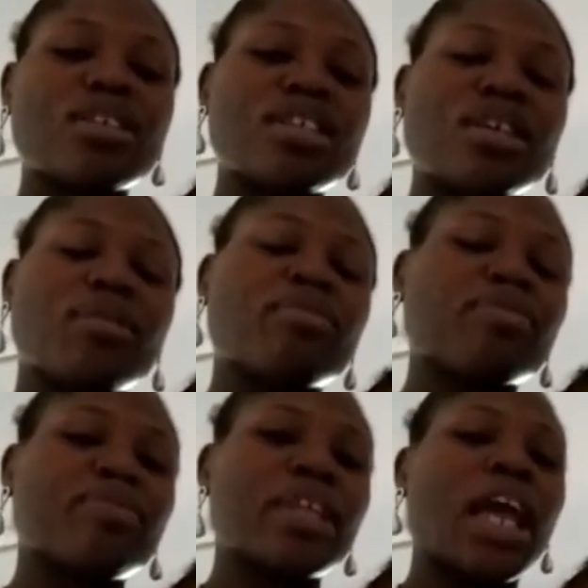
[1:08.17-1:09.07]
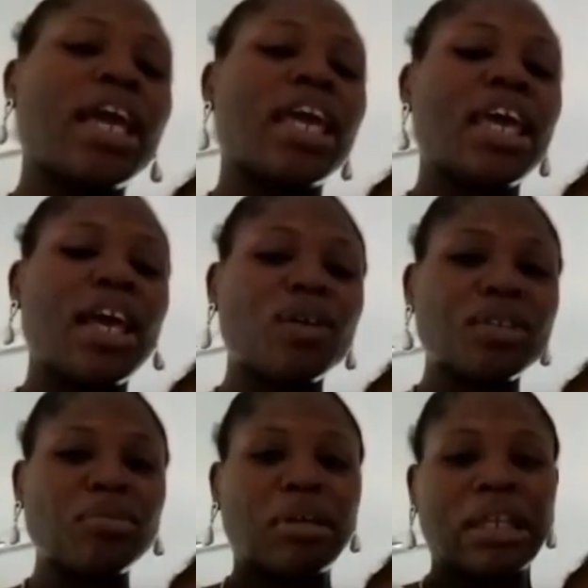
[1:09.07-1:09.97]
us a
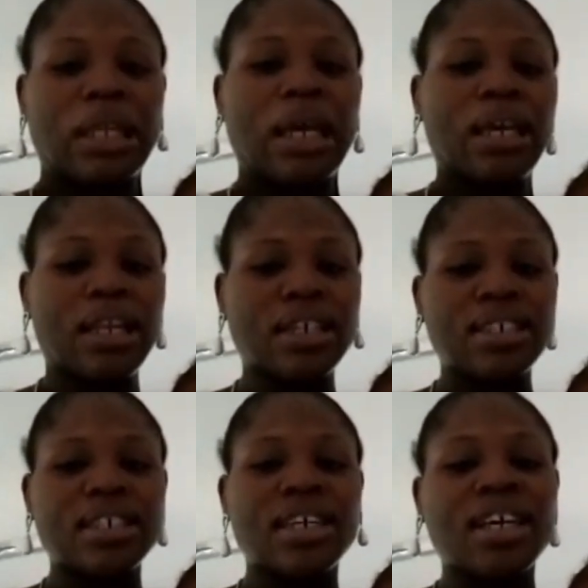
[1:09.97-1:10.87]
house in Banana Island.